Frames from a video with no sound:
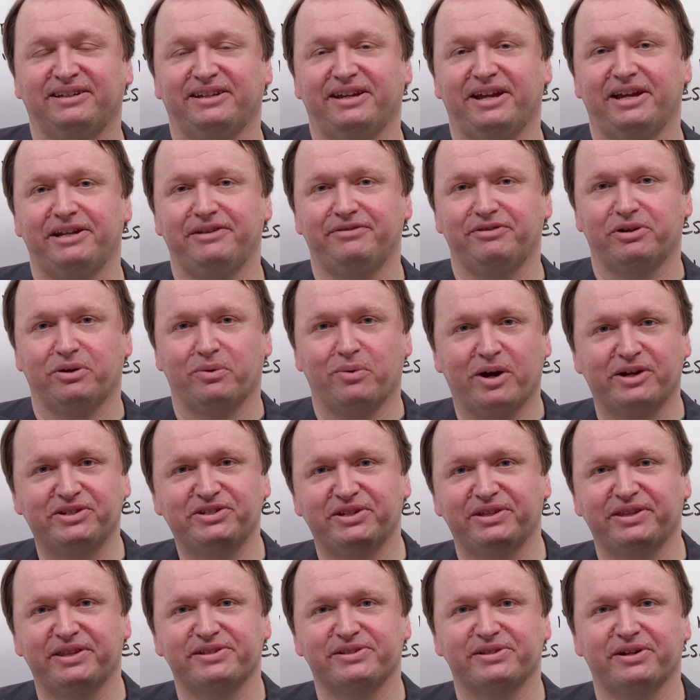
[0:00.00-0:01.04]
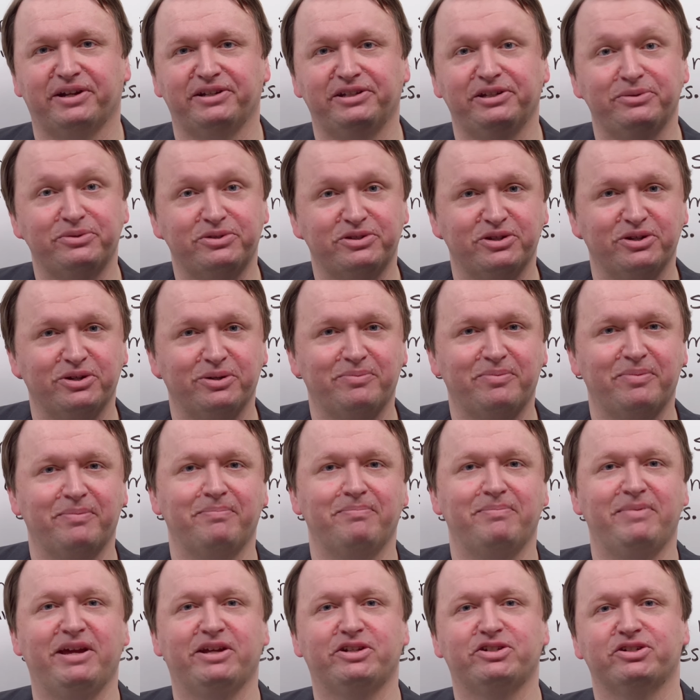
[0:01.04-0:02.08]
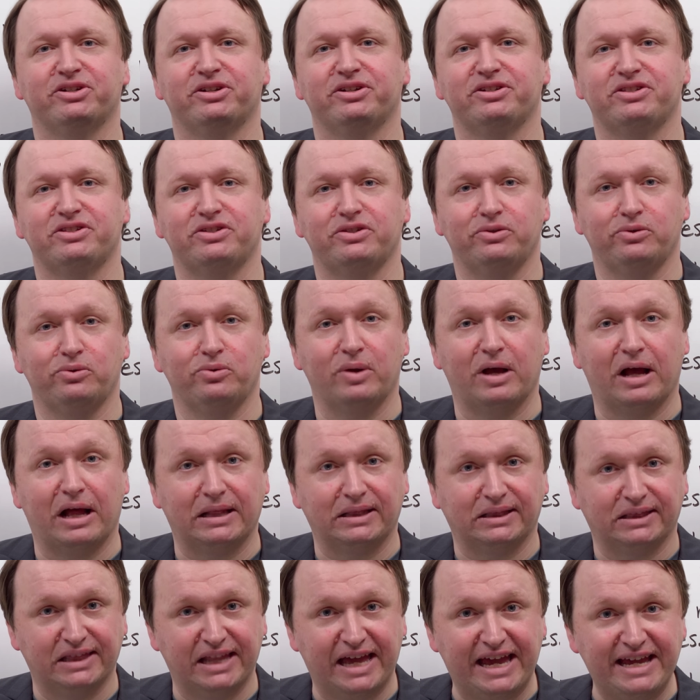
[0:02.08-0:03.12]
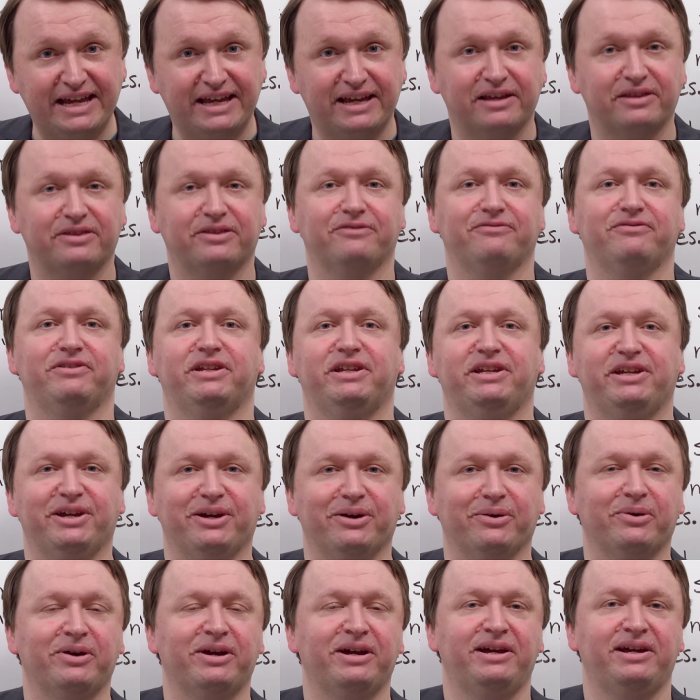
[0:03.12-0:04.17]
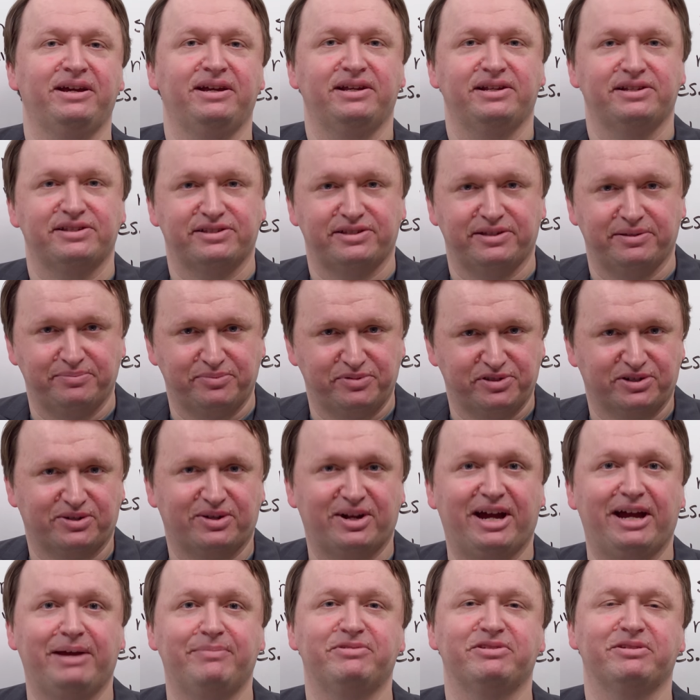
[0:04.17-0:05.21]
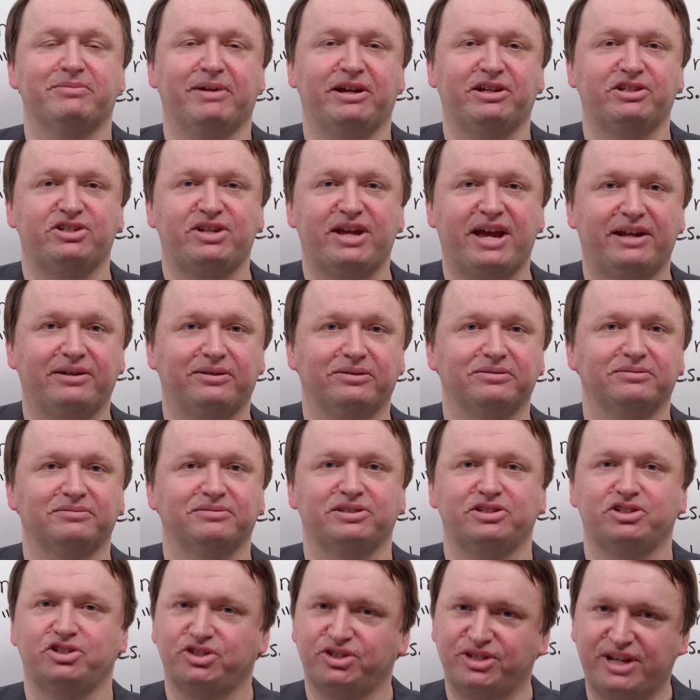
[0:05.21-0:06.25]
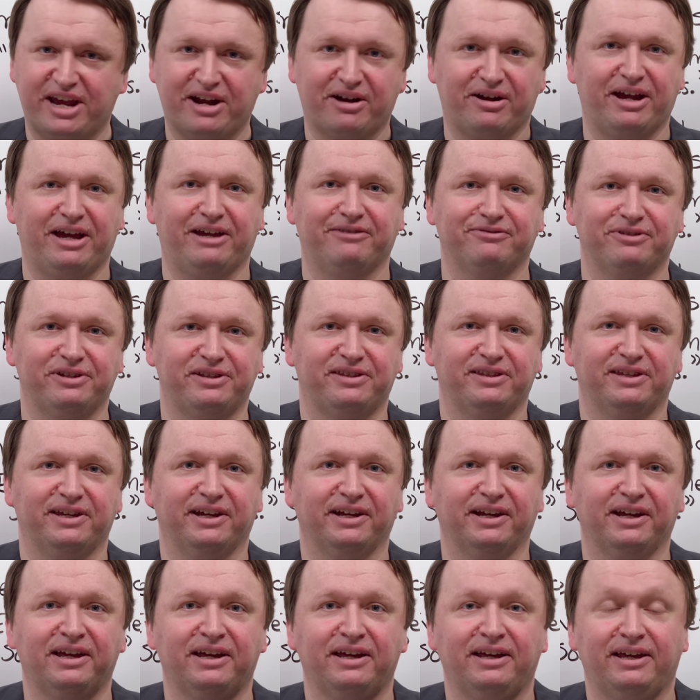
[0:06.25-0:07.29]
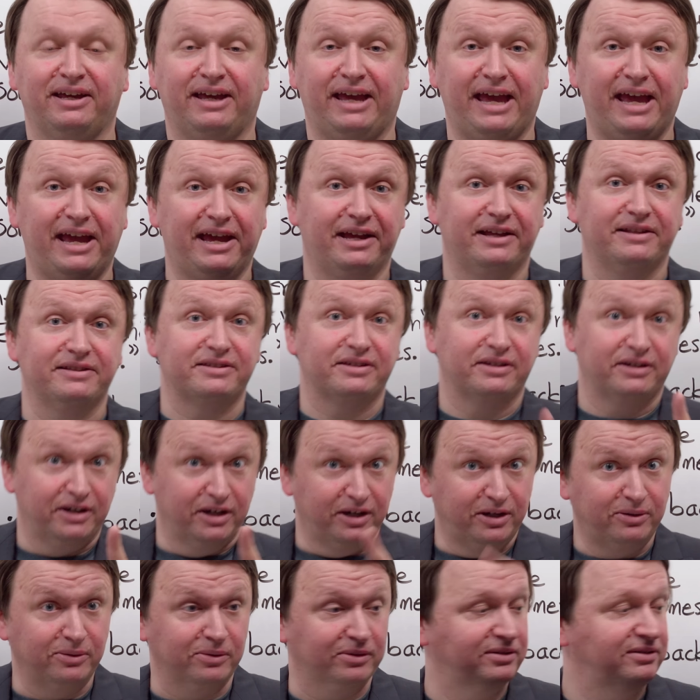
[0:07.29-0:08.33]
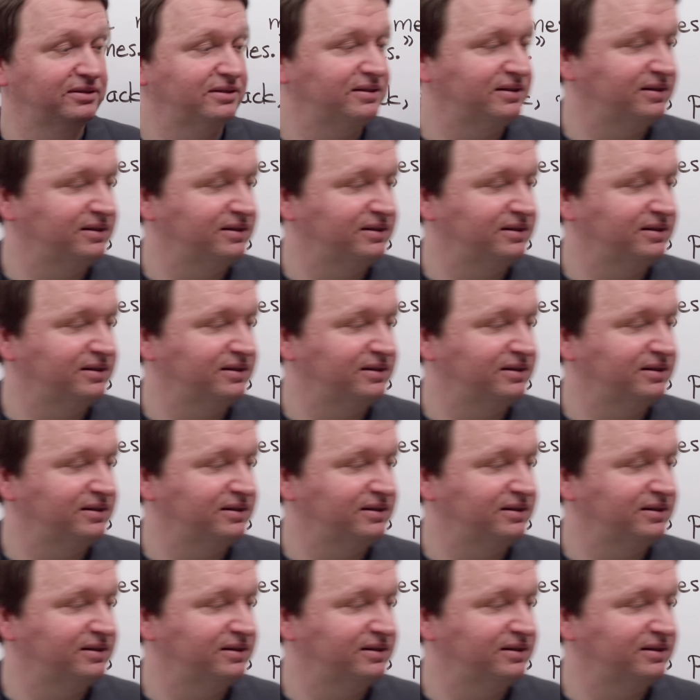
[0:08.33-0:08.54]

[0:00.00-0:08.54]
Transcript: And if you're watching this on YouTube, make sure to like the video, subscribe to my channel, share everything, and, oh,